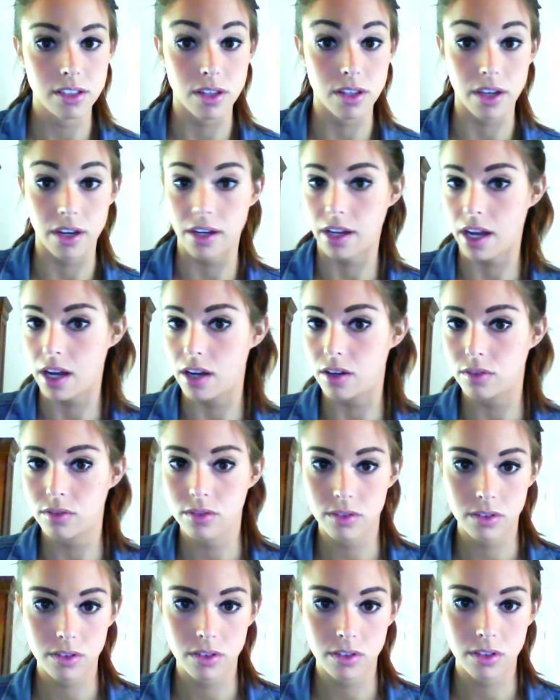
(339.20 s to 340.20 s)
there you go.
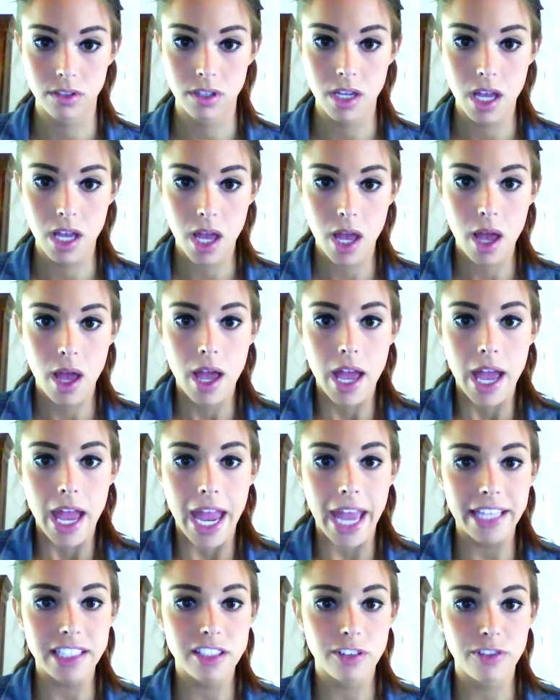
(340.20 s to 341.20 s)

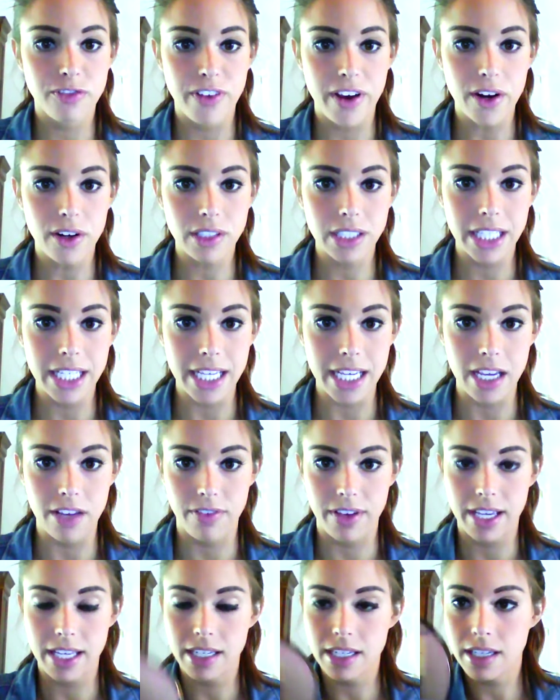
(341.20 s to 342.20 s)
It's fairly
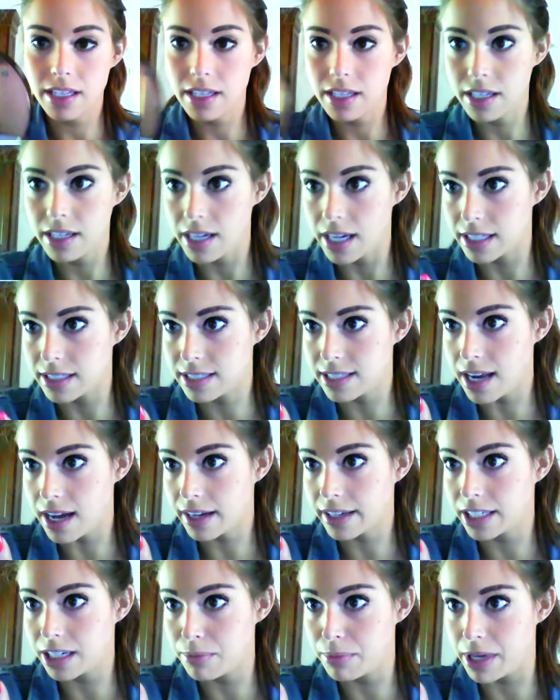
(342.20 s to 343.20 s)
even. It's
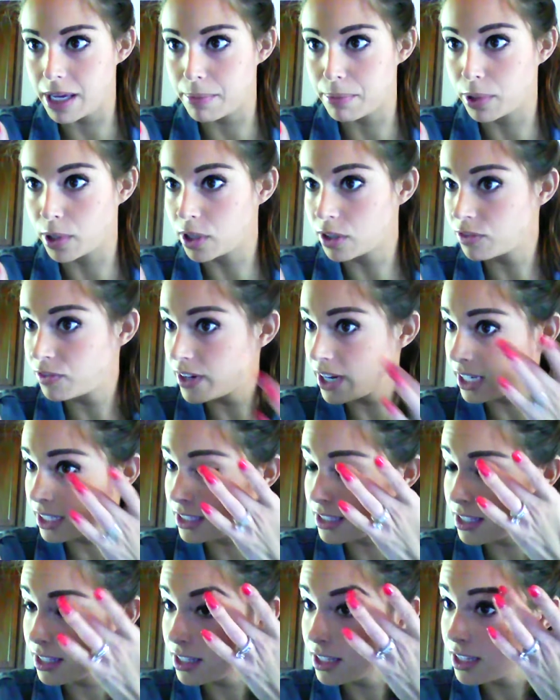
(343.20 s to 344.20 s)
not going to be
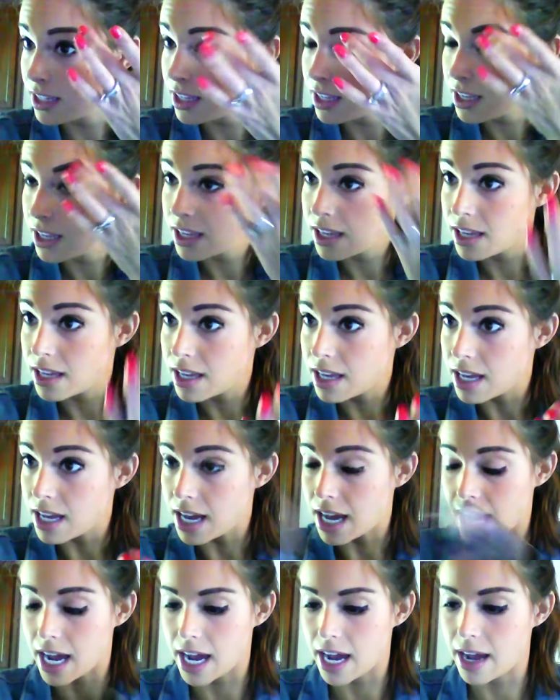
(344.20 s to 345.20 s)
perfect,
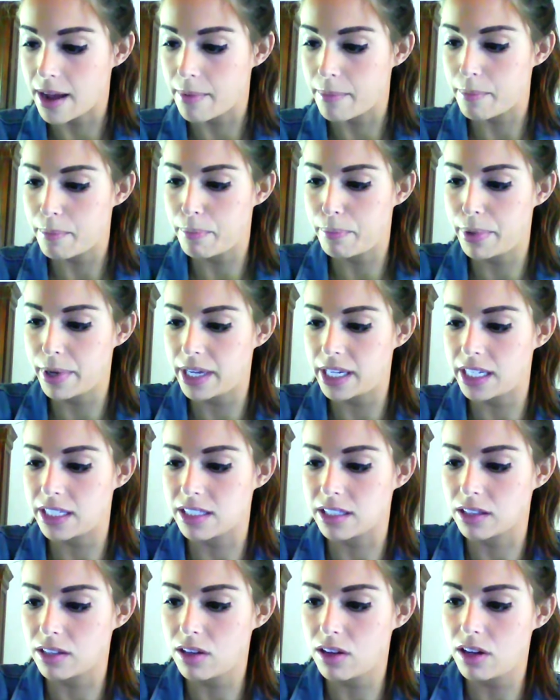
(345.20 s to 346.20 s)
but
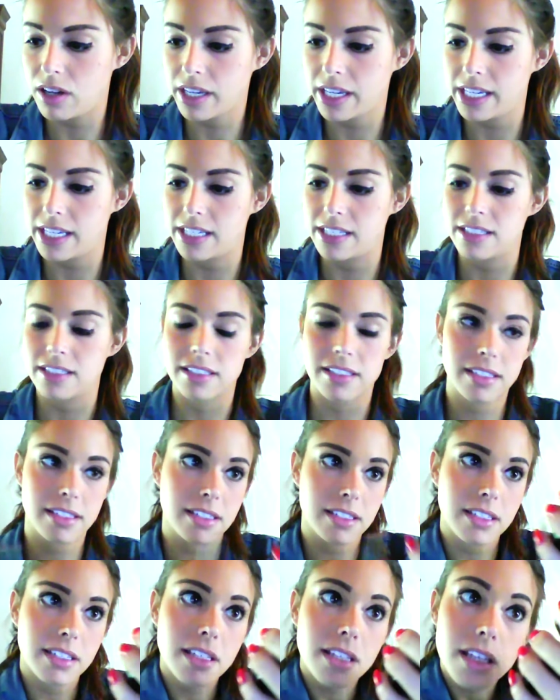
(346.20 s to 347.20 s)
as long as